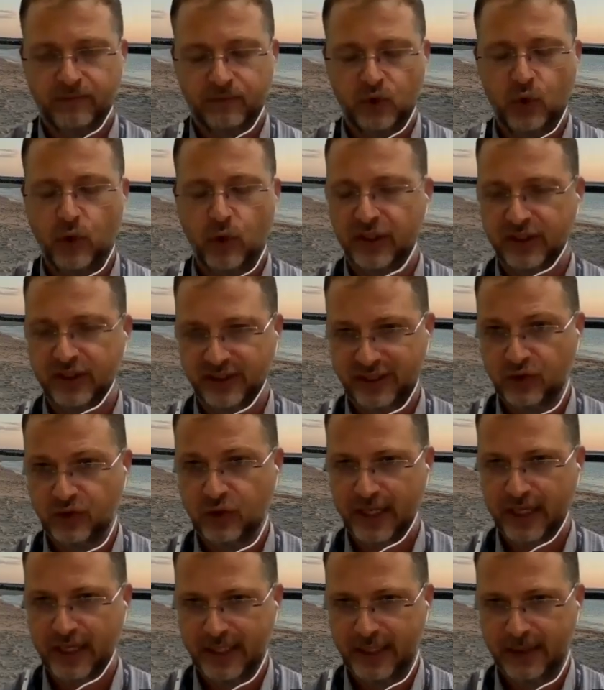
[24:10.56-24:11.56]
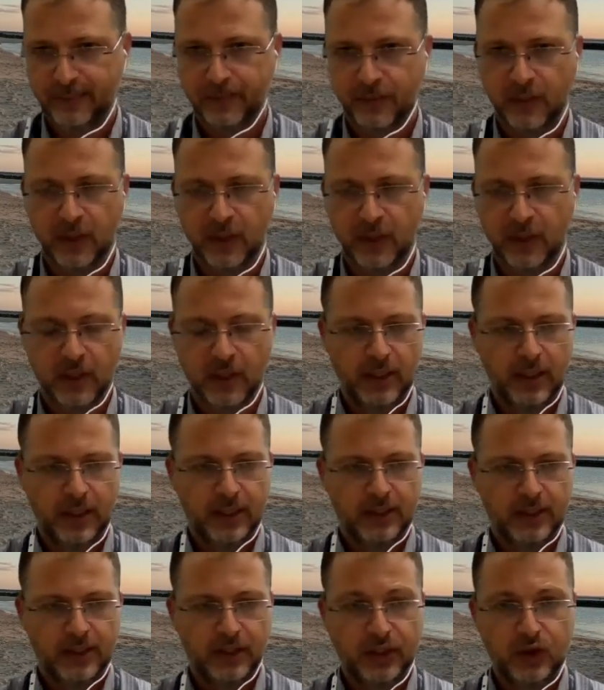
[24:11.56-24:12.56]
towards the trial.
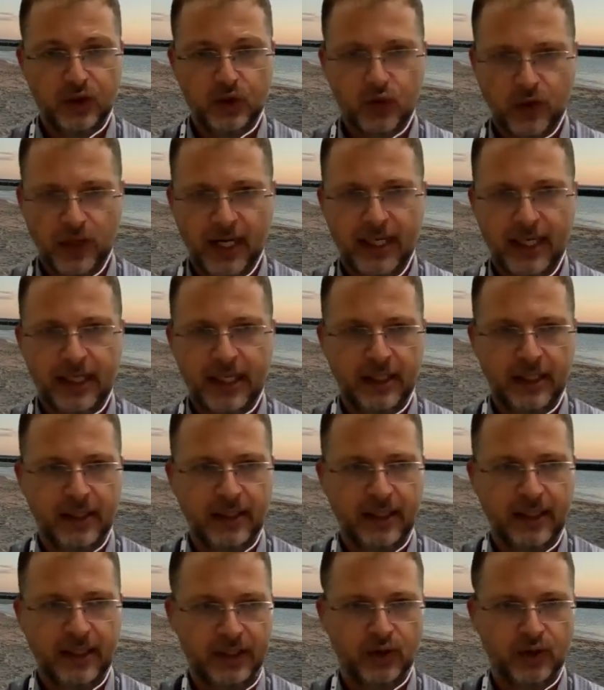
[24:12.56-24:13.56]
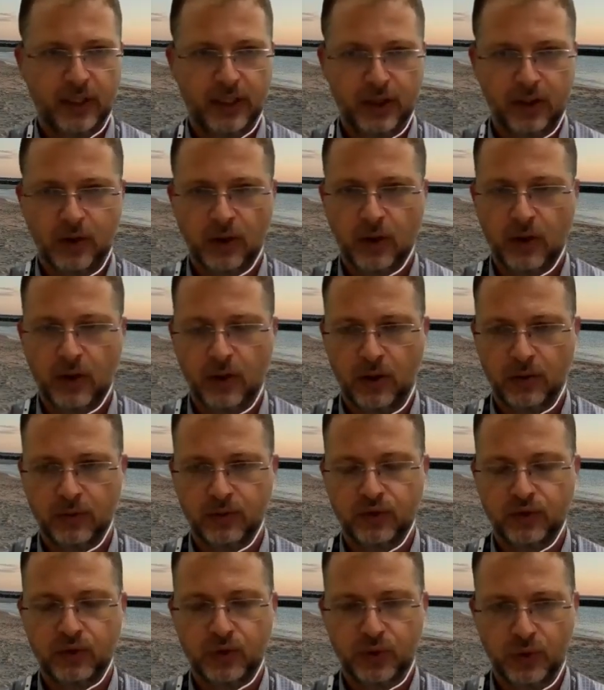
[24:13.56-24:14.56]
So the trial is going to go
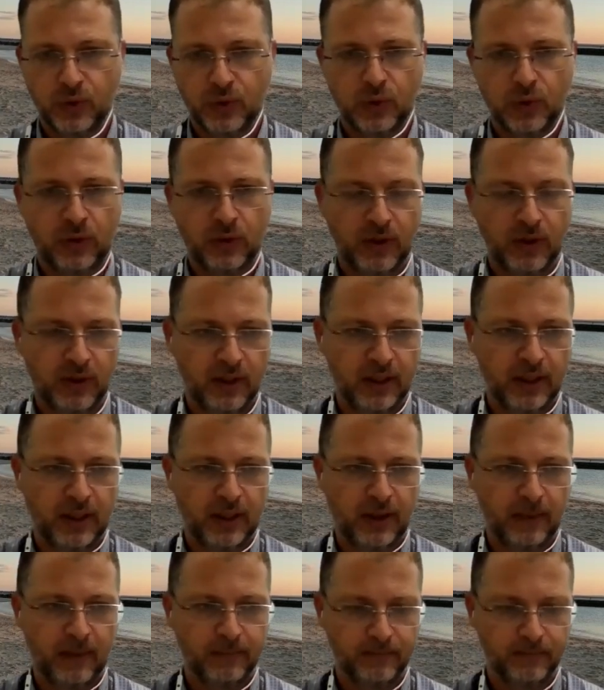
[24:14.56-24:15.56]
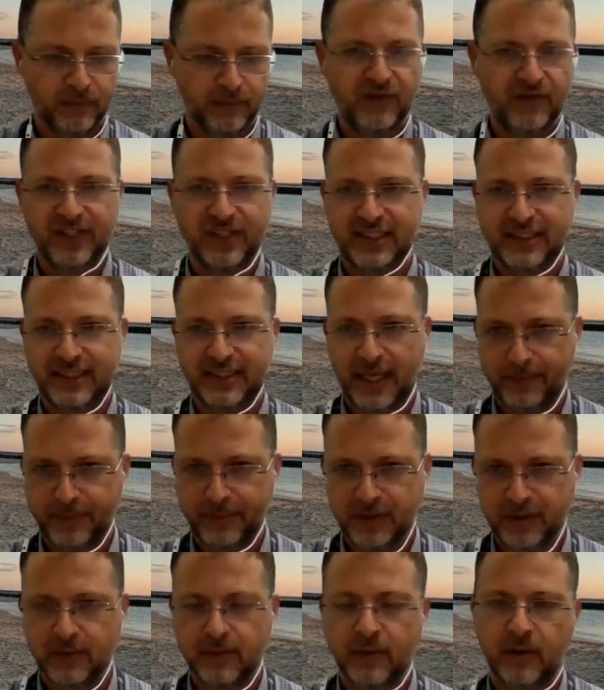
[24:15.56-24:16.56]
through different
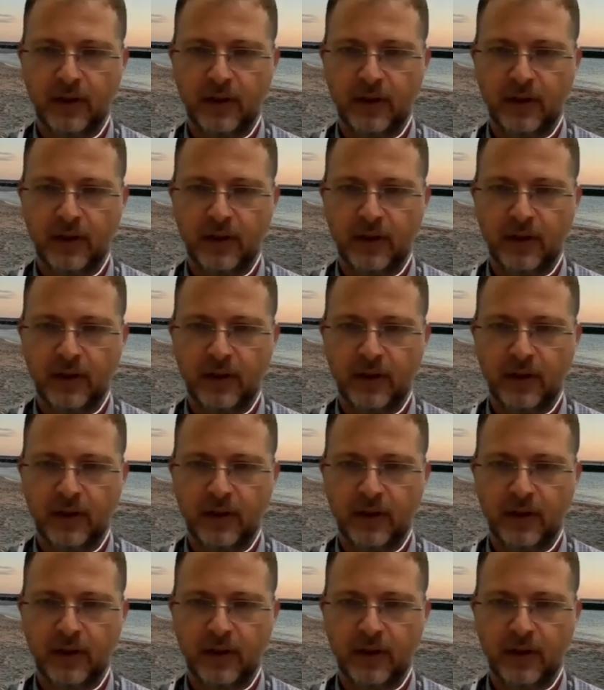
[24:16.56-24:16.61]
steps.